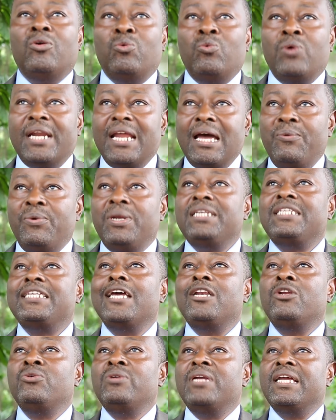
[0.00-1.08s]
What I will
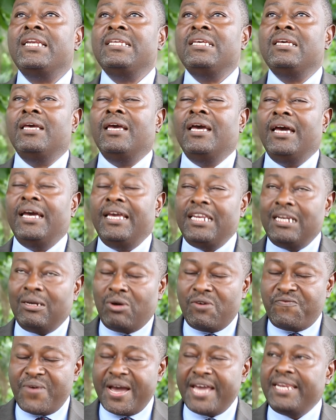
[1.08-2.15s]
tell you that in
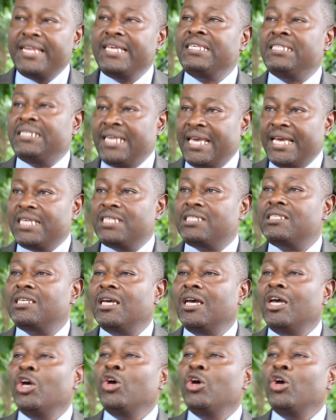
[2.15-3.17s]
our findings, yes,